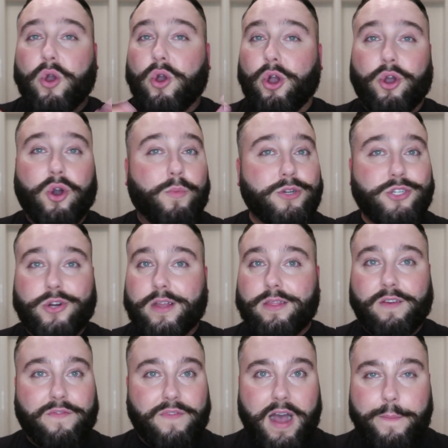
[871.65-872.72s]
And come and
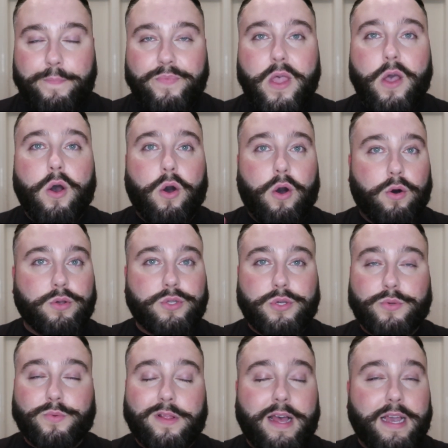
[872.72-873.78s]
join the fam.
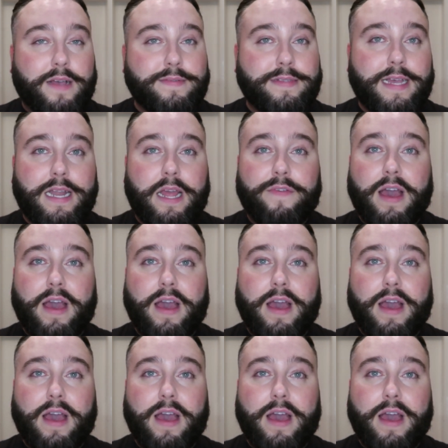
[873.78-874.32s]
Also, as well, like I've said,